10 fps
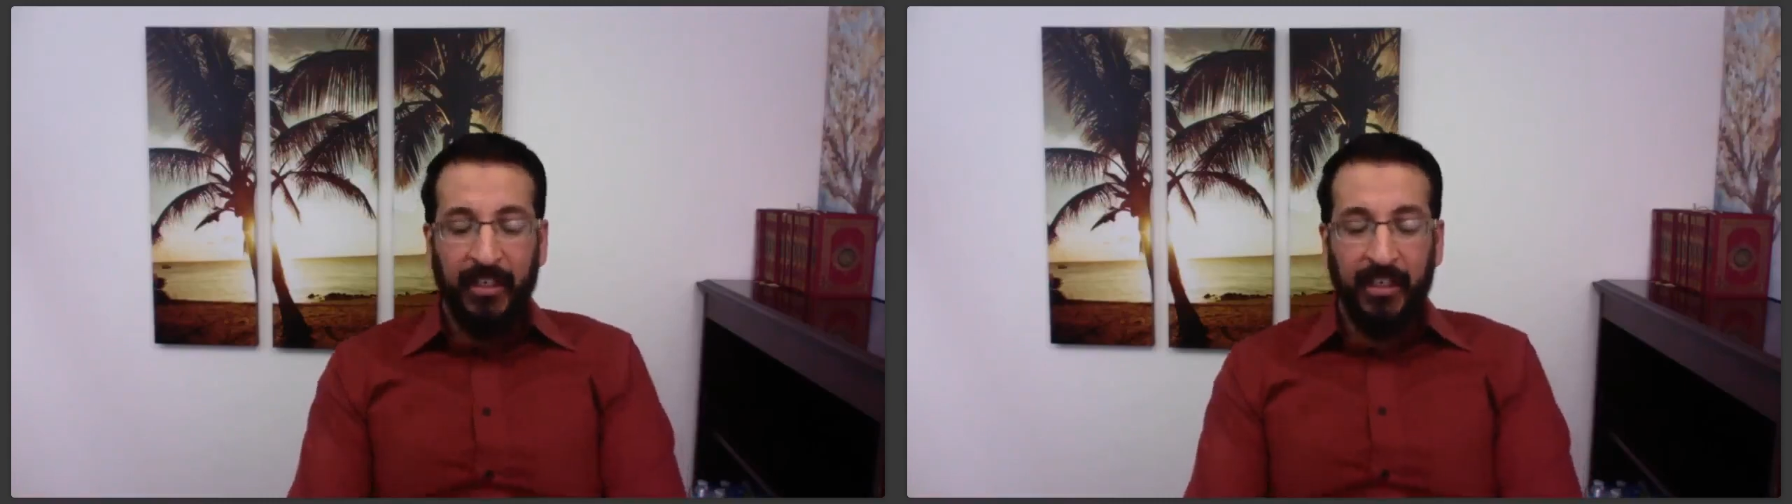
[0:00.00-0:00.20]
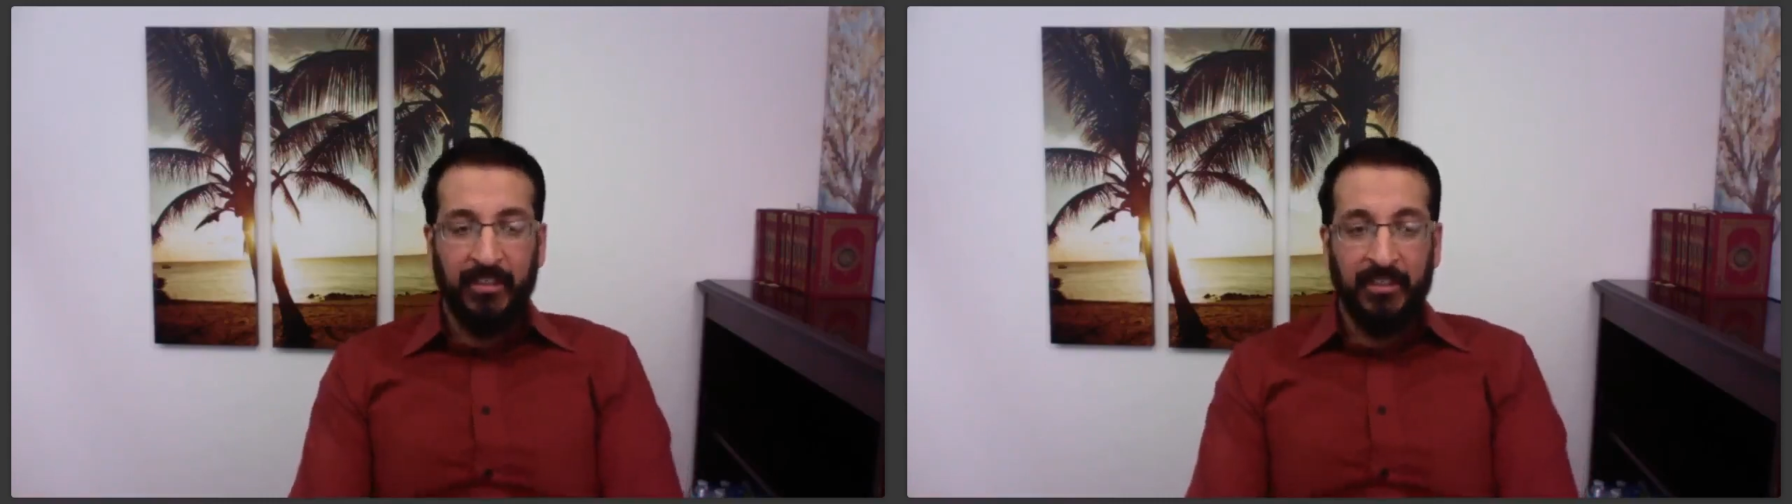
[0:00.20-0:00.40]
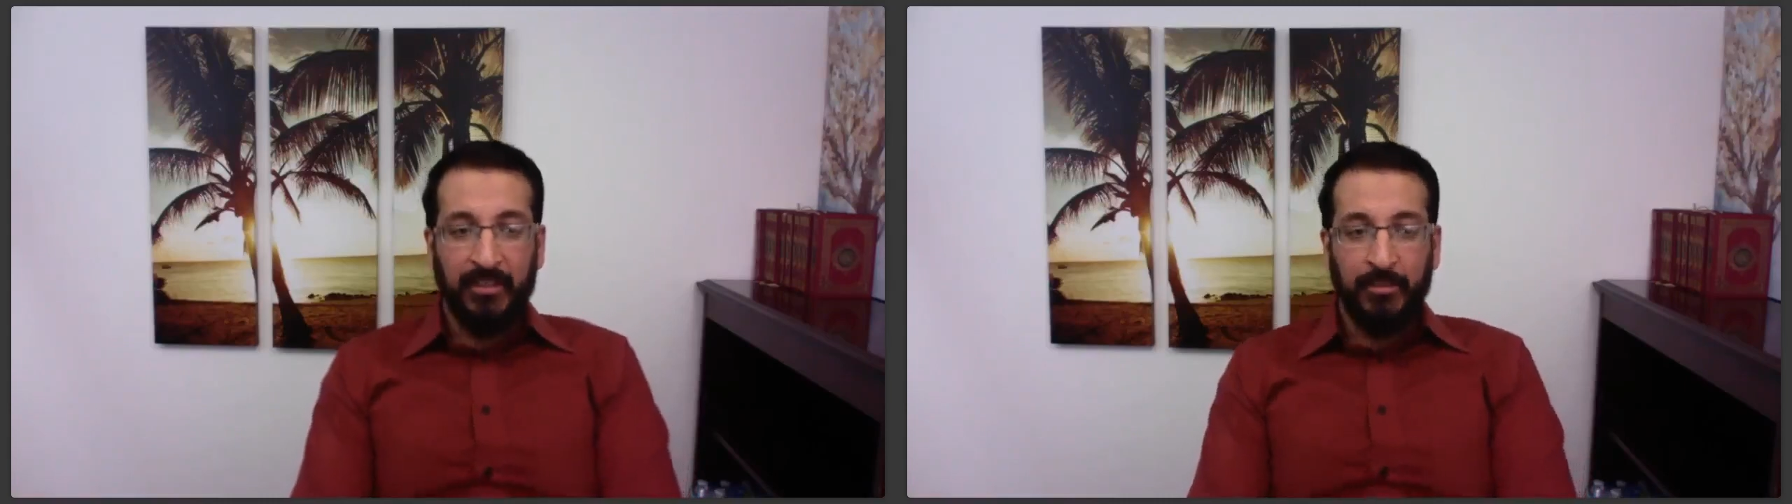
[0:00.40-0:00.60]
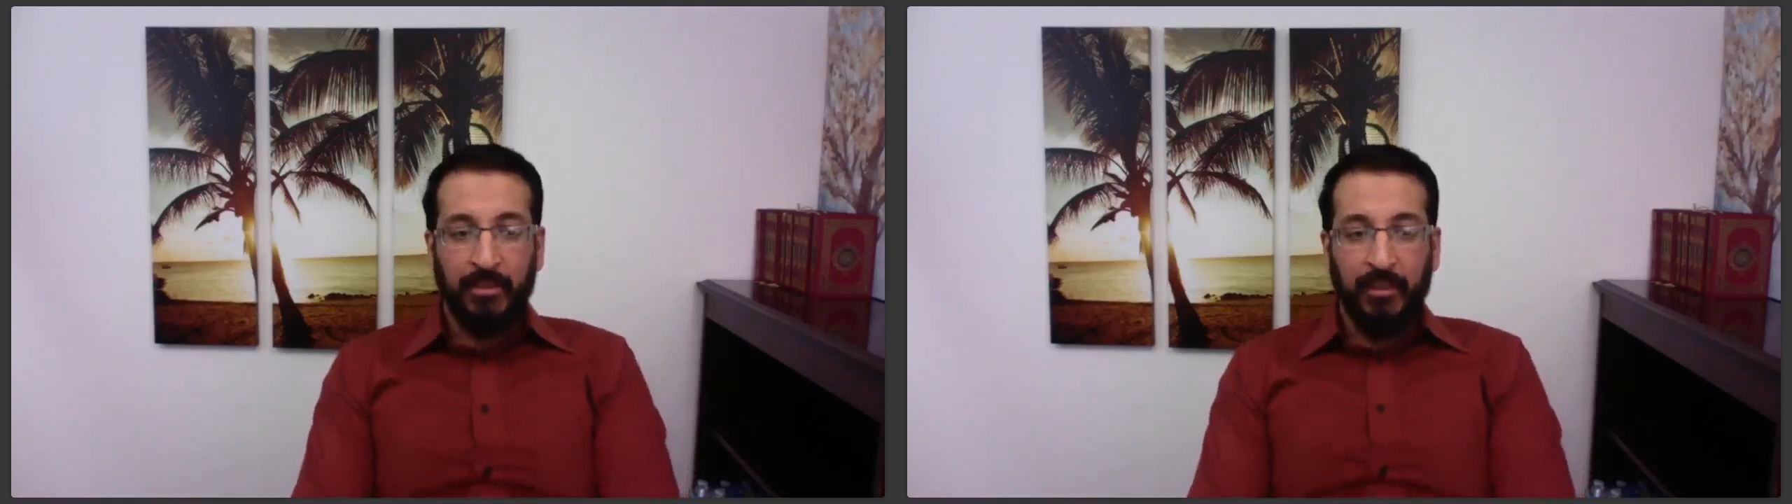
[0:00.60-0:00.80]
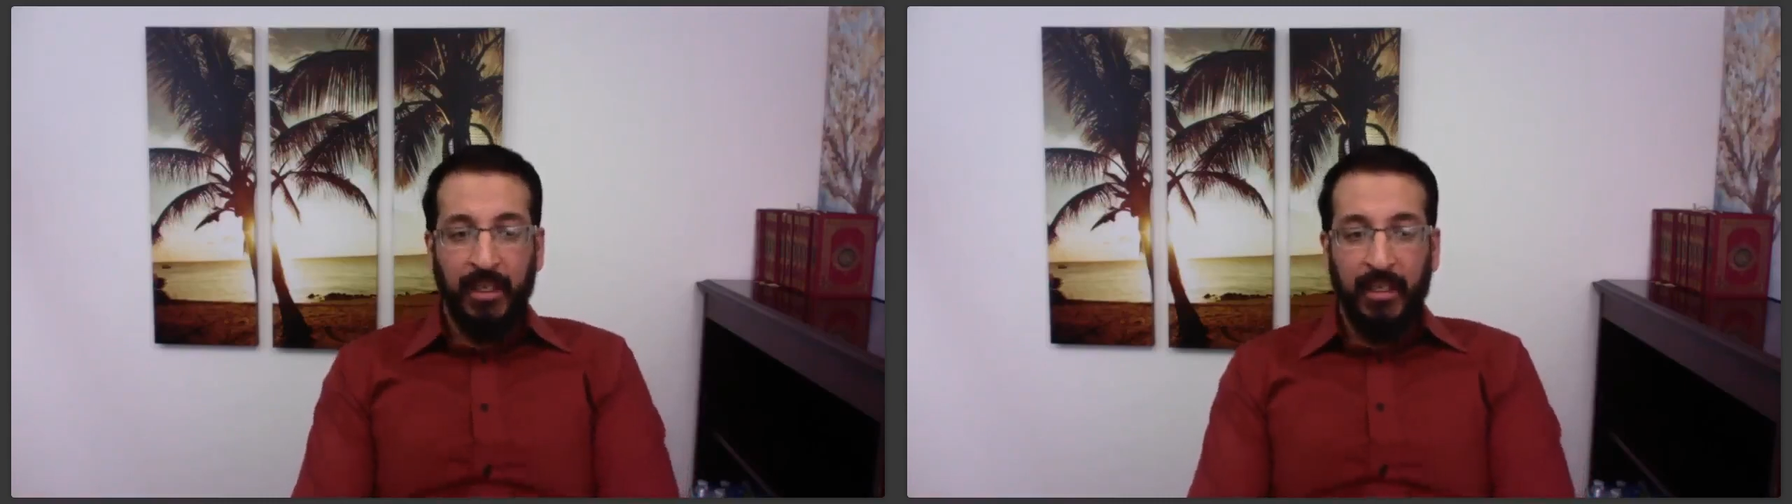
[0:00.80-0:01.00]
mechanism,
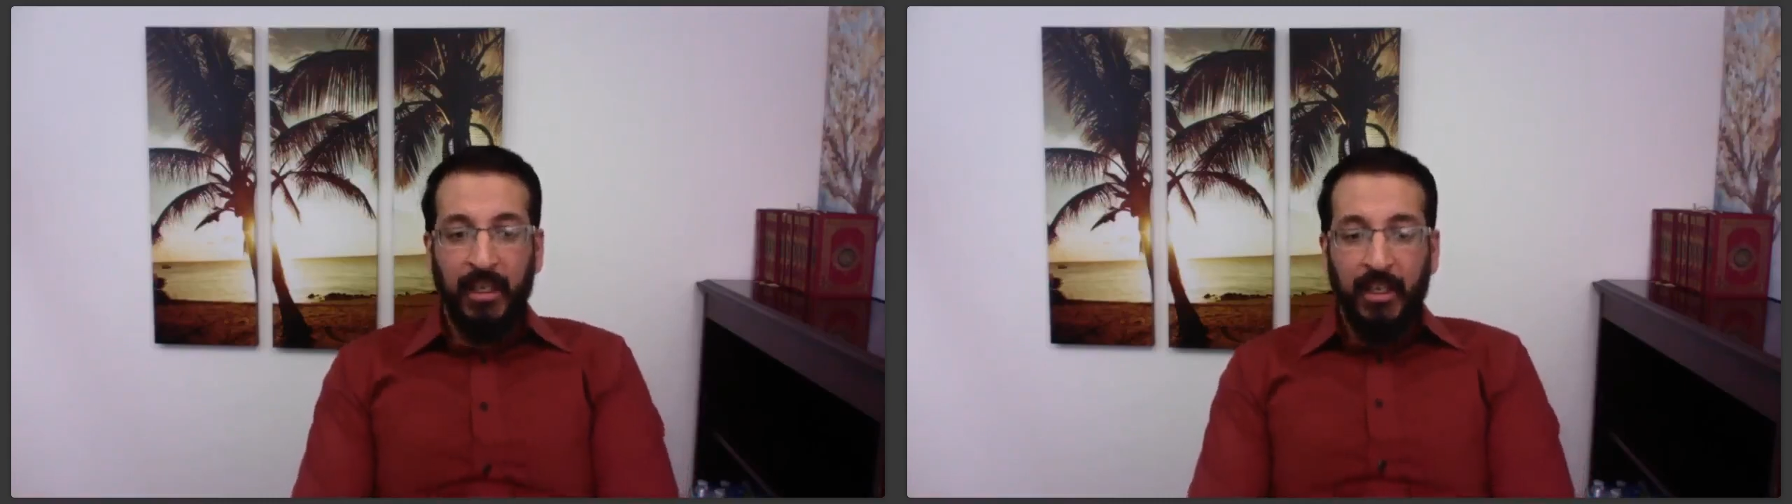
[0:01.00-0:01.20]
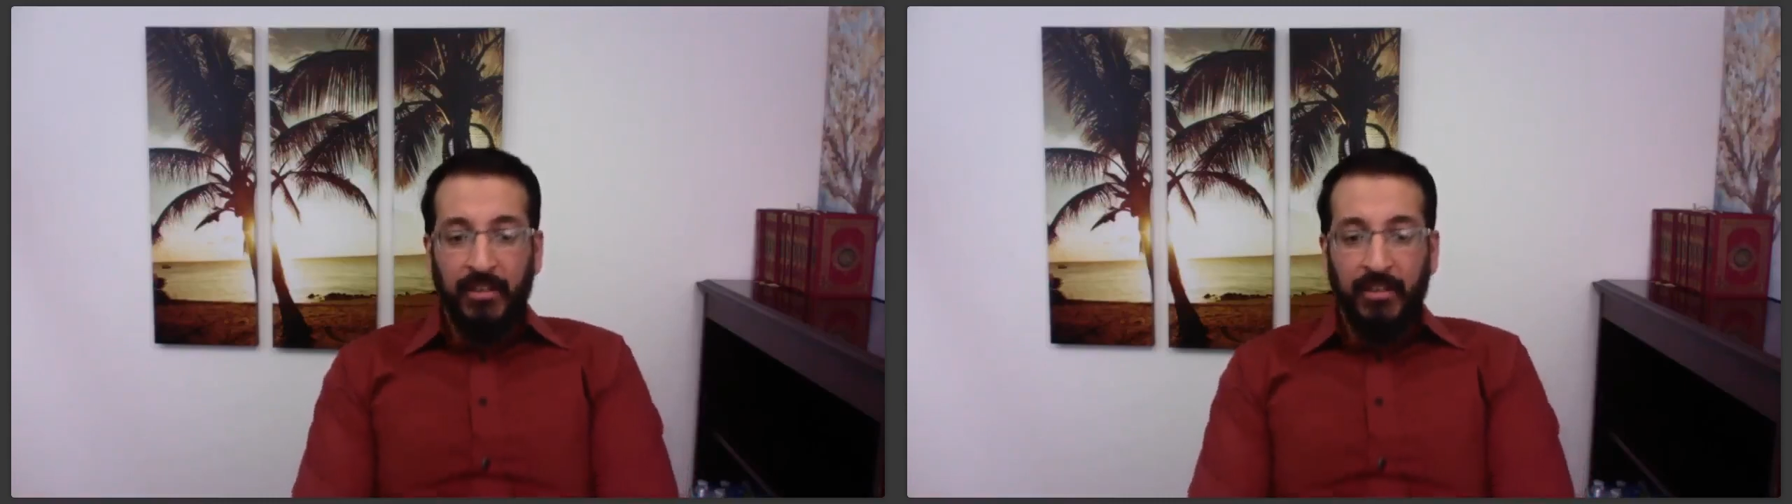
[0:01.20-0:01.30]
right?